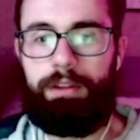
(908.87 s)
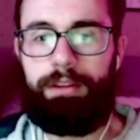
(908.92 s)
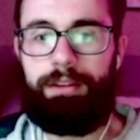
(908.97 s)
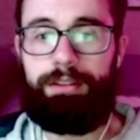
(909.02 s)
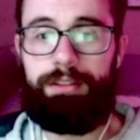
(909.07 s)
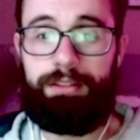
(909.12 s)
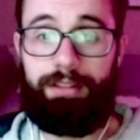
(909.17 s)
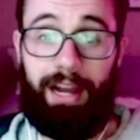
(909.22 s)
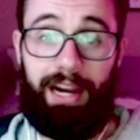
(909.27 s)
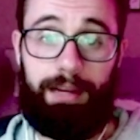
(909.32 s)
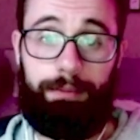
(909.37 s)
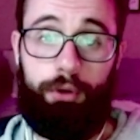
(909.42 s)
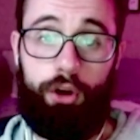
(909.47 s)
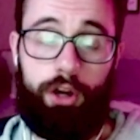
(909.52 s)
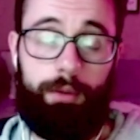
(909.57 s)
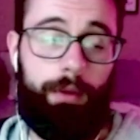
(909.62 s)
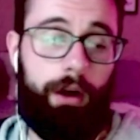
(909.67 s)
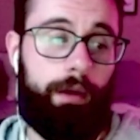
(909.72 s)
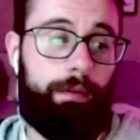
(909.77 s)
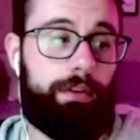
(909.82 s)
Static
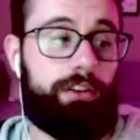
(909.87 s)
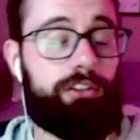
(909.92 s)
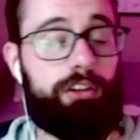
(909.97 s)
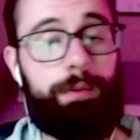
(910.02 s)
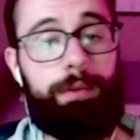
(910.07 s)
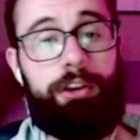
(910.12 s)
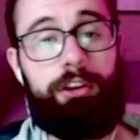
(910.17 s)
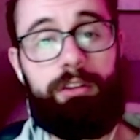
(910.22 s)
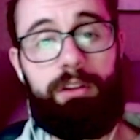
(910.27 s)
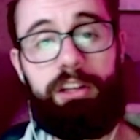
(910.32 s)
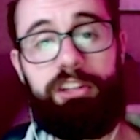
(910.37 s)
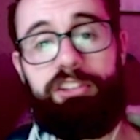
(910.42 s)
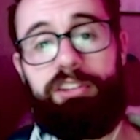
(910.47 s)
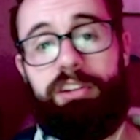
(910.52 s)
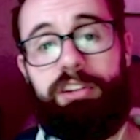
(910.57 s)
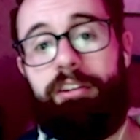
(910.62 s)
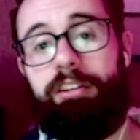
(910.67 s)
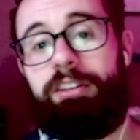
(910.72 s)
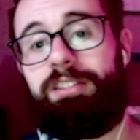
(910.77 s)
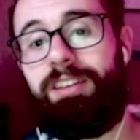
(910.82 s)
Pokemon, these are gonna be your
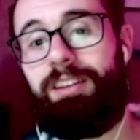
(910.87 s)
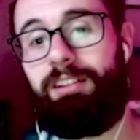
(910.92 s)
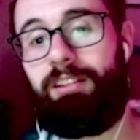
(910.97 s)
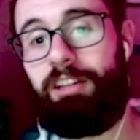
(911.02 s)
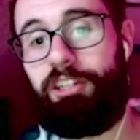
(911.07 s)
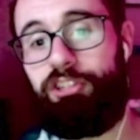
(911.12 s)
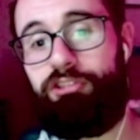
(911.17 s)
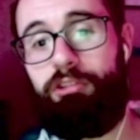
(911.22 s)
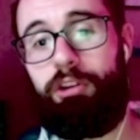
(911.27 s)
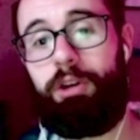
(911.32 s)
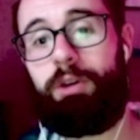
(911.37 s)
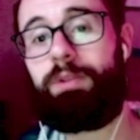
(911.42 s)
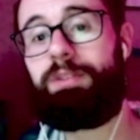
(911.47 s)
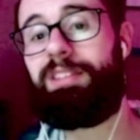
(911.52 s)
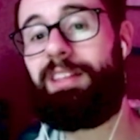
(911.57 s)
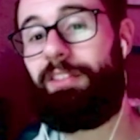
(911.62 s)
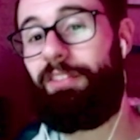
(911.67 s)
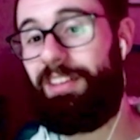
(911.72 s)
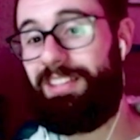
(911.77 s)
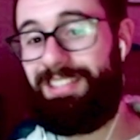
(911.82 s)
legendaries and electrodes
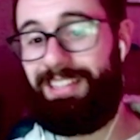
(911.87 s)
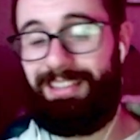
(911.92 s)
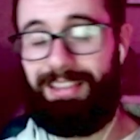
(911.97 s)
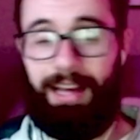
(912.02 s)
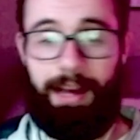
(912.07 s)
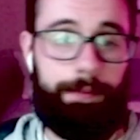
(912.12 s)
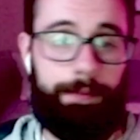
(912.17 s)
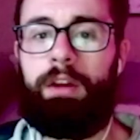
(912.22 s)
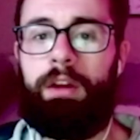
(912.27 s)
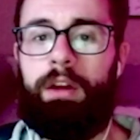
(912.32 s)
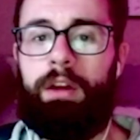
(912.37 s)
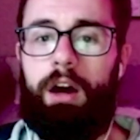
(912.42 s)
and things like that.